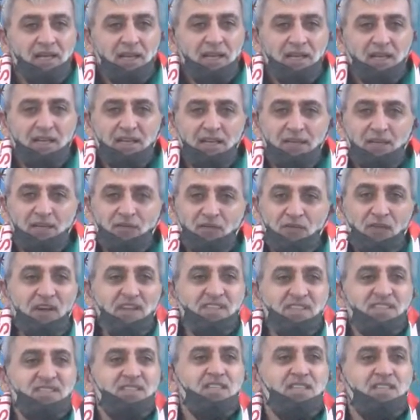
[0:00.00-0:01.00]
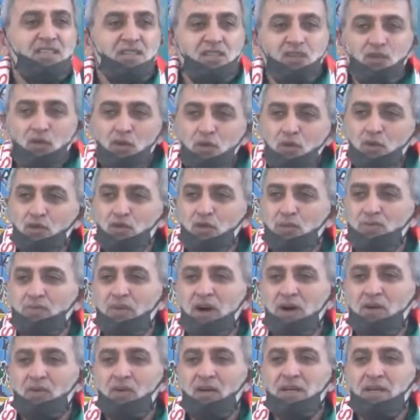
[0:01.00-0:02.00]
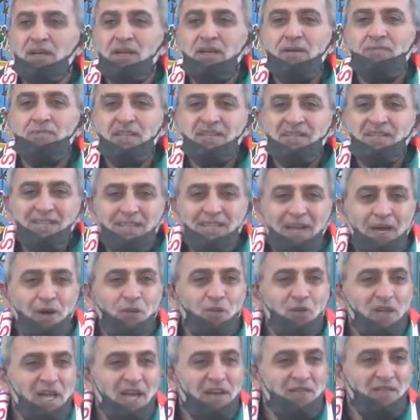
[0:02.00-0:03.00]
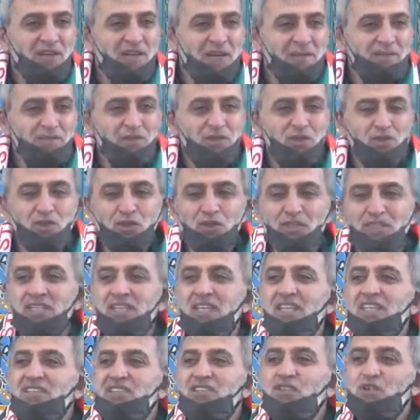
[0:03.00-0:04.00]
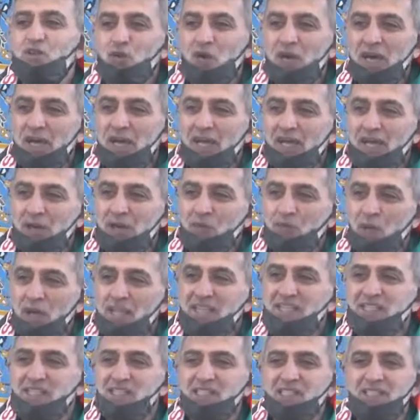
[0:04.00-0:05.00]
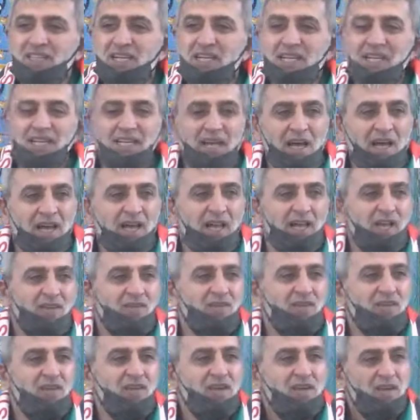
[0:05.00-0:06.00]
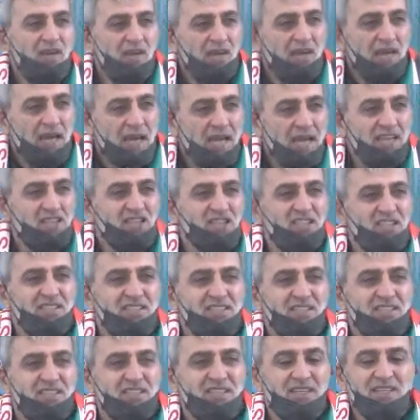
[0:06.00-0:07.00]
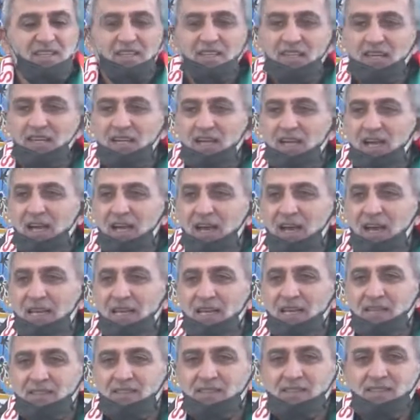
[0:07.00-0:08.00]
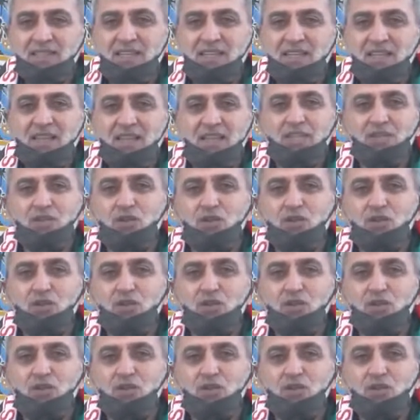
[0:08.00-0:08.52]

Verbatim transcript: Uh, fasting is also power, but now we have an opportunity. Let's do a, once in our life actions. I say thank you